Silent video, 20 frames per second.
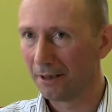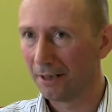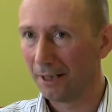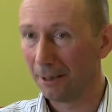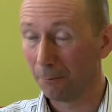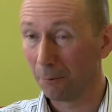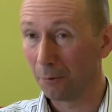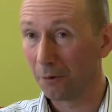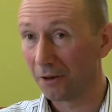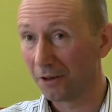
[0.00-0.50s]
It
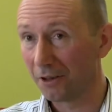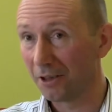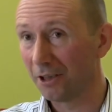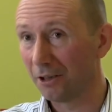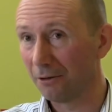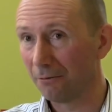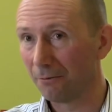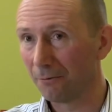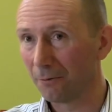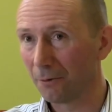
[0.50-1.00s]
will
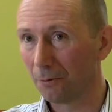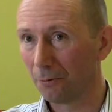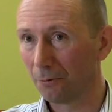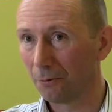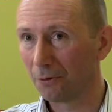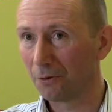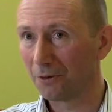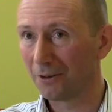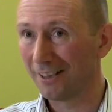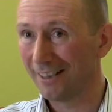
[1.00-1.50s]
continue, of
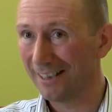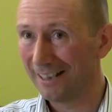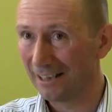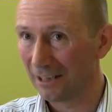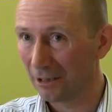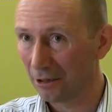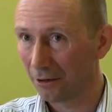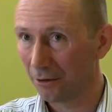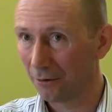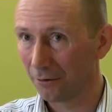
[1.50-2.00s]
course, in
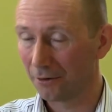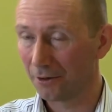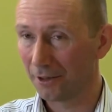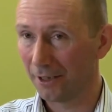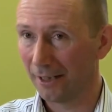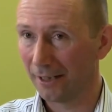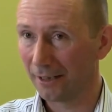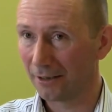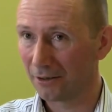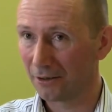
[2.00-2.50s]
the
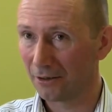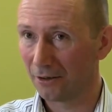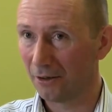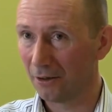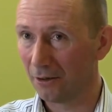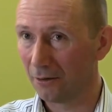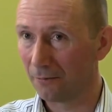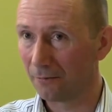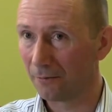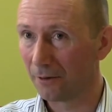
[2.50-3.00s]
context
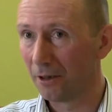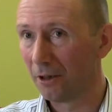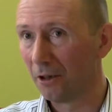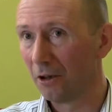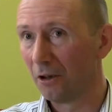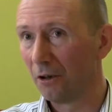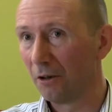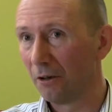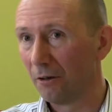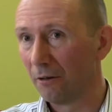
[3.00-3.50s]
of
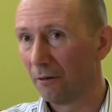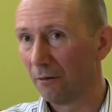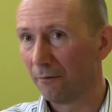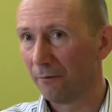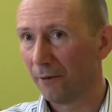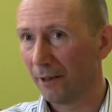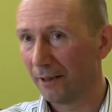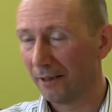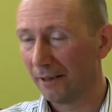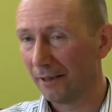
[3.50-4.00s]

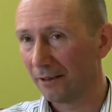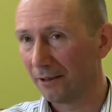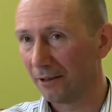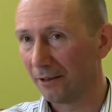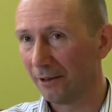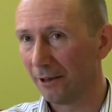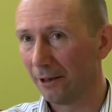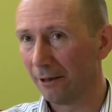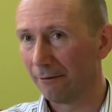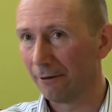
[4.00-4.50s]
funding
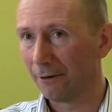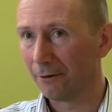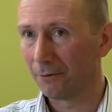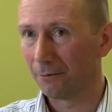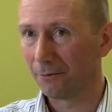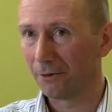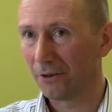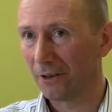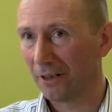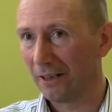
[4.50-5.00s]
scenarios
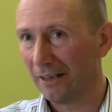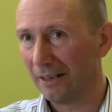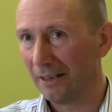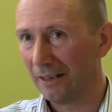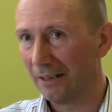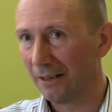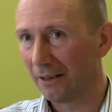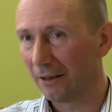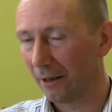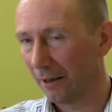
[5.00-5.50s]
which
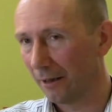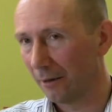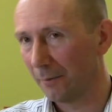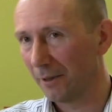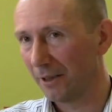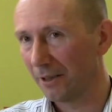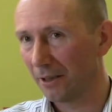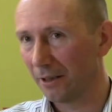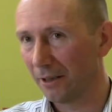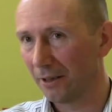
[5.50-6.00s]
clearly are going to be
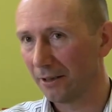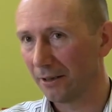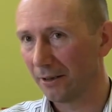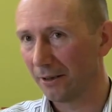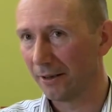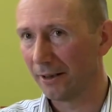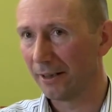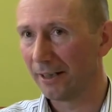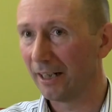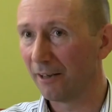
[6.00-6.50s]
tighter
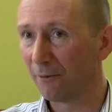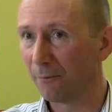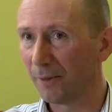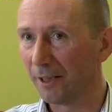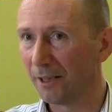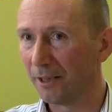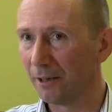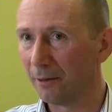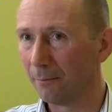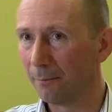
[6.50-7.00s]
than they have
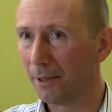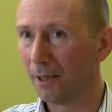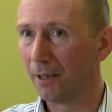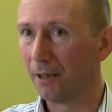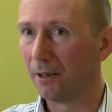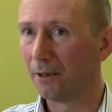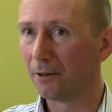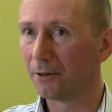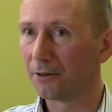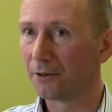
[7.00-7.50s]
been in the
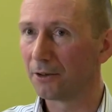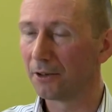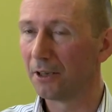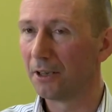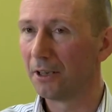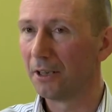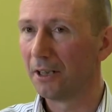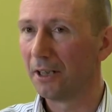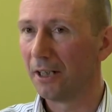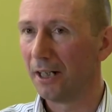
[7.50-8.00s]
past,
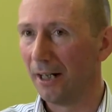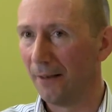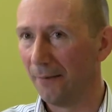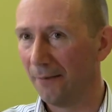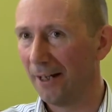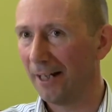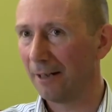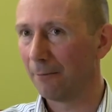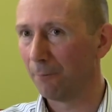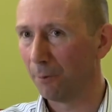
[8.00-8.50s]
and
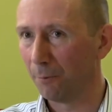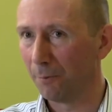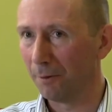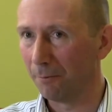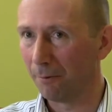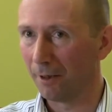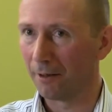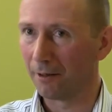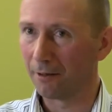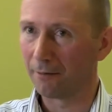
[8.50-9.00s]
that will be
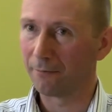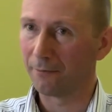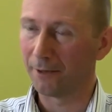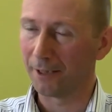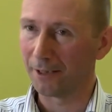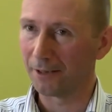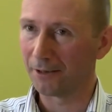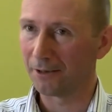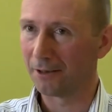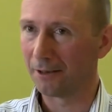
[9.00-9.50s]
one of the
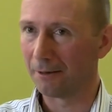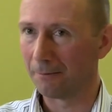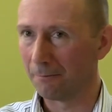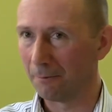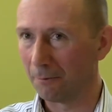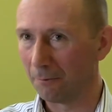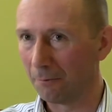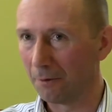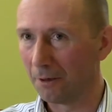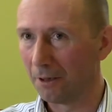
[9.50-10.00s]
things that
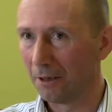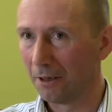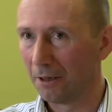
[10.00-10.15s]
will